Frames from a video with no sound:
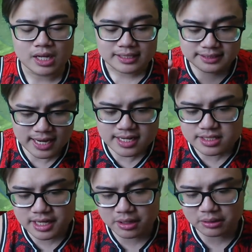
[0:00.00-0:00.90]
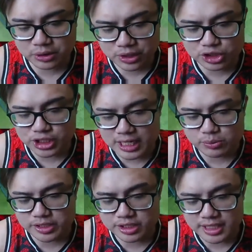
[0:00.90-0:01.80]
Second skill, you can chase
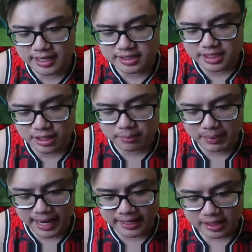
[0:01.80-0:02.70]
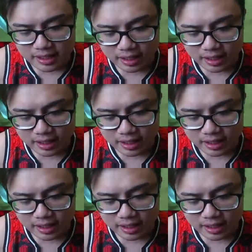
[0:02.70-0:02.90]
with your second skill by